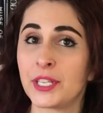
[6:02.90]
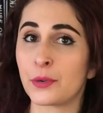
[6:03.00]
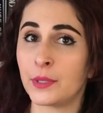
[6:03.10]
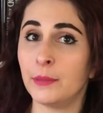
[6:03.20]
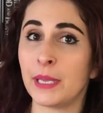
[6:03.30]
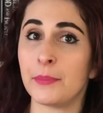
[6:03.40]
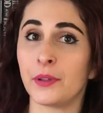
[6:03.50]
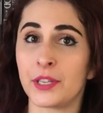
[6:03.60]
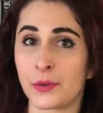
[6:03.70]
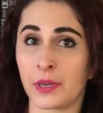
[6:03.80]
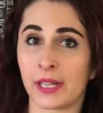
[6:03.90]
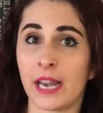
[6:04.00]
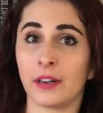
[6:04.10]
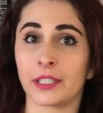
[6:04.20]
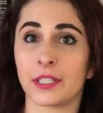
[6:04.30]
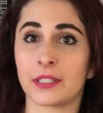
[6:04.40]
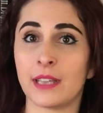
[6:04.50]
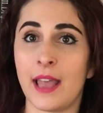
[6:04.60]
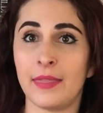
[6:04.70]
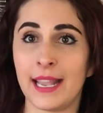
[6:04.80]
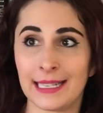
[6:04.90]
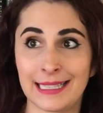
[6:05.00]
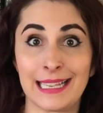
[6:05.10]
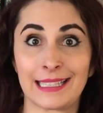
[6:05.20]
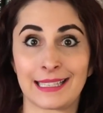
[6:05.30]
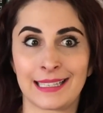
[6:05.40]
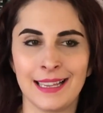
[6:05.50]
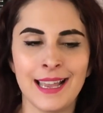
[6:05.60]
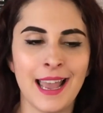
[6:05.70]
These are real people. These are real characters, and they exist